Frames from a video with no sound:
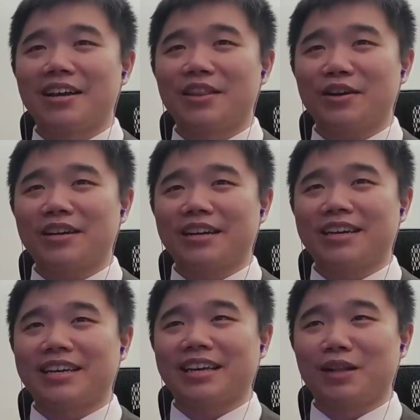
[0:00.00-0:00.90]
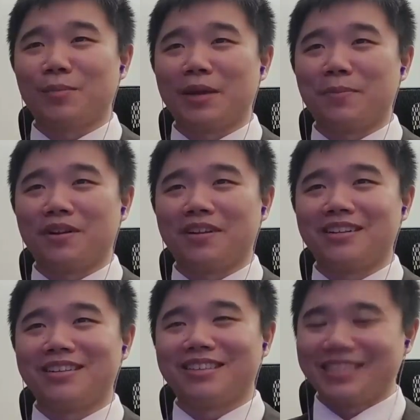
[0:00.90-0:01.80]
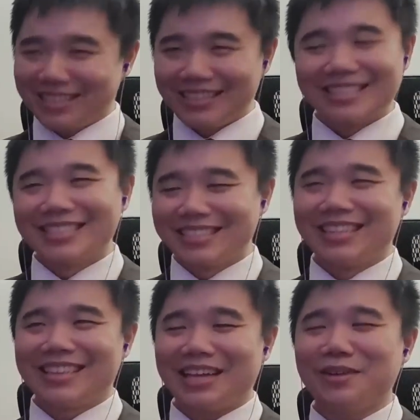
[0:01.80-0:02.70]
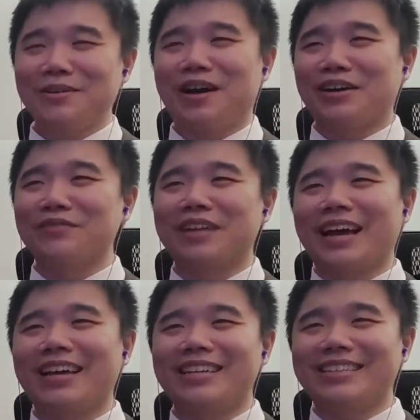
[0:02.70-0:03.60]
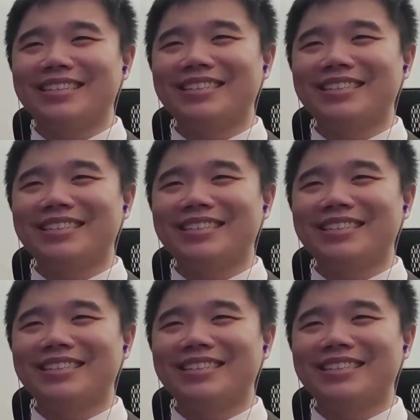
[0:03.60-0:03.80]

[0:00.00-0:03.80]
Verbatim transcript: They're gonna kill people. They don't know how to fly it.